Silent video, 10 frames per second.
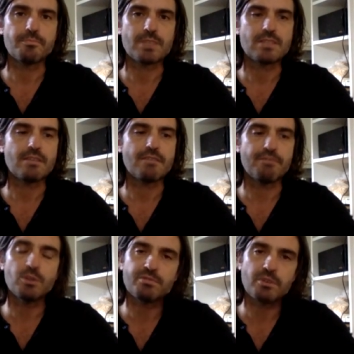It's a
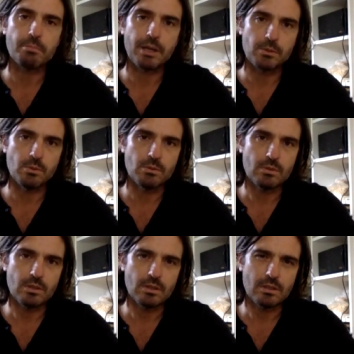fruit from Peru.
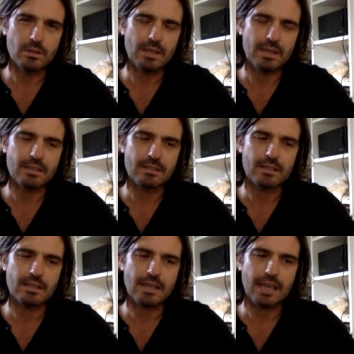You can
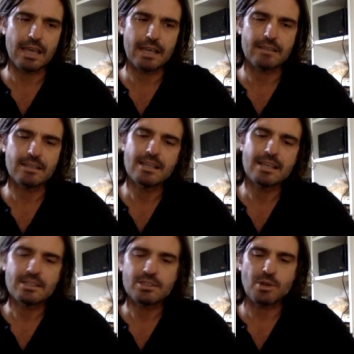uh,
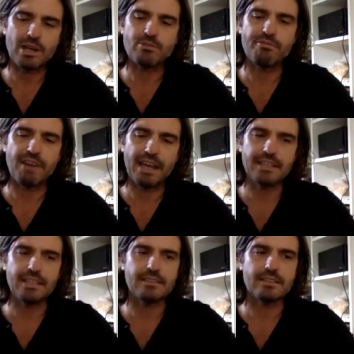try to
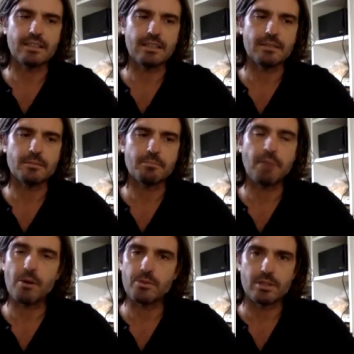find it in
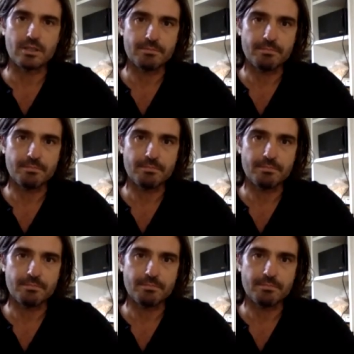powder.